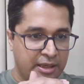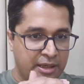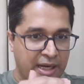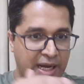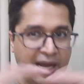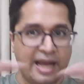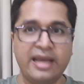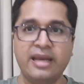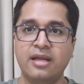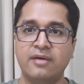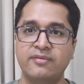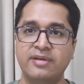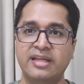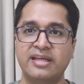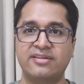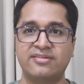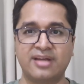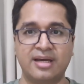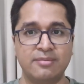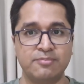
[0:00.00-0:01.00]
high level
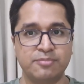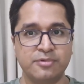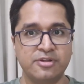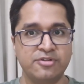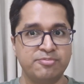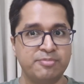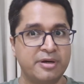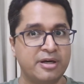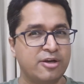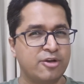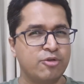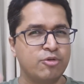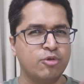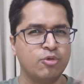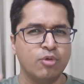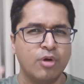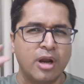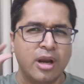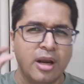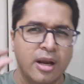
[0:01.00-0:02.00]
examples, but you do a